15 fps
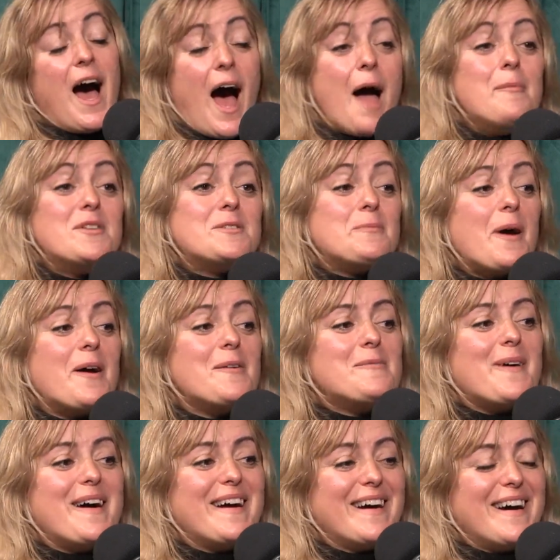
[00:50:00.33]
I'm inspired
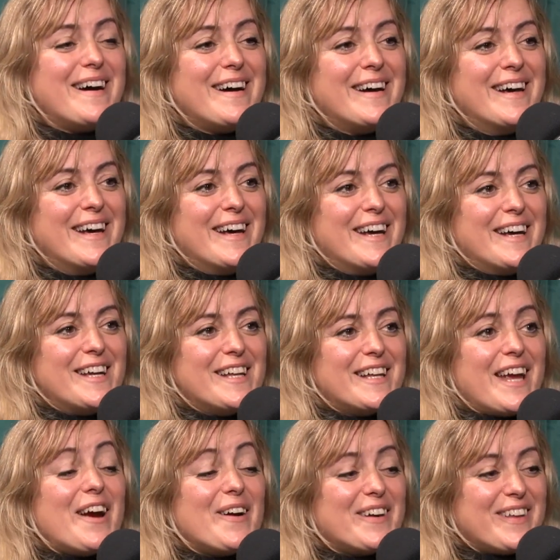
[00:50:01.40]
by
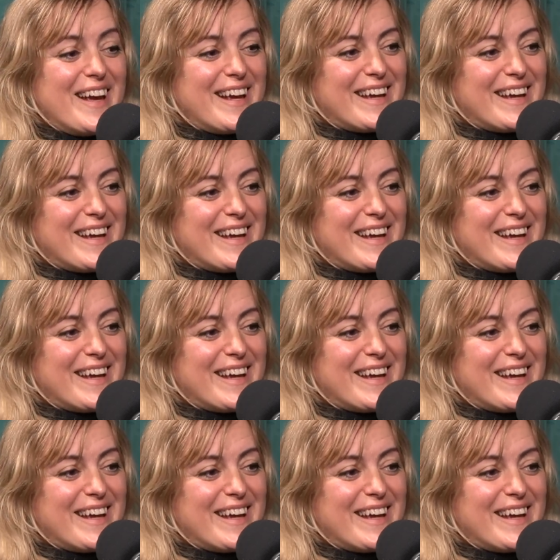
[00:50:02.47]
Kara Clank